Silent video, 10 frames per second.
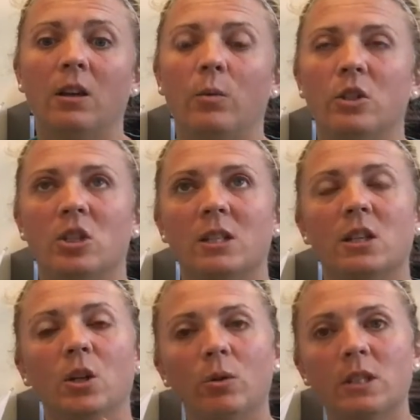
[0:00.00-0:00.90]
which is
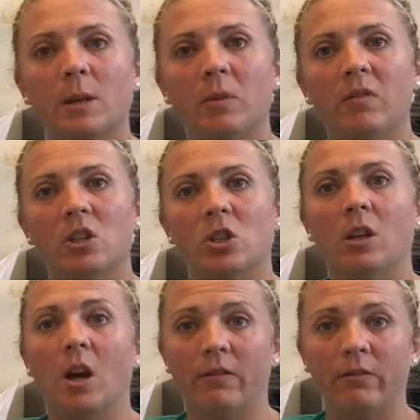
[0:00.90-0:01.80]
a newer
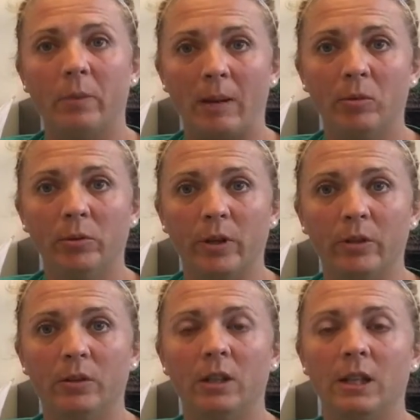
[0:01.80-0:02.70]
subdivision off of Poplar
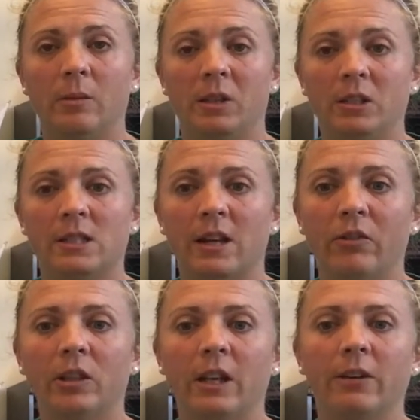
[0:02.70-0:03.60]
Road in the middle of
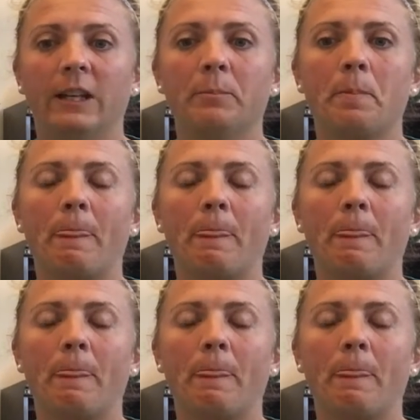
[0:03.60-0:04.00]
Stafford County.